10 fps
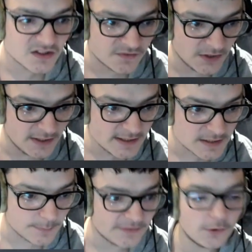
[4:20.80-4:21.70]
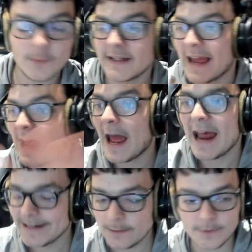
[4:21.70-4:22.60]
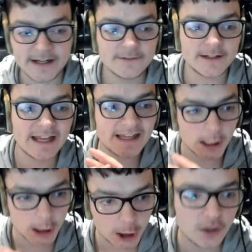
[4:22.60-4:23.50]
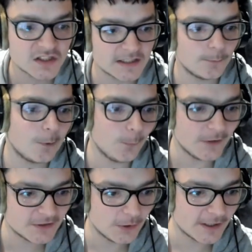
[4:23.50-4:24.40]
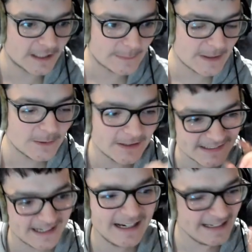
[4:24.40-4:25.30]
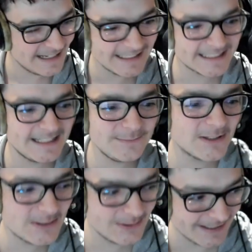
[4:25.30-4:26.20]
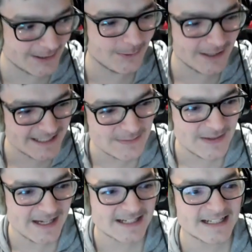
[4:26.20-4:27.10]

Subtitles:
first before we get anywhere and get lost in what we're talking about, because I seem to do that quite a bit.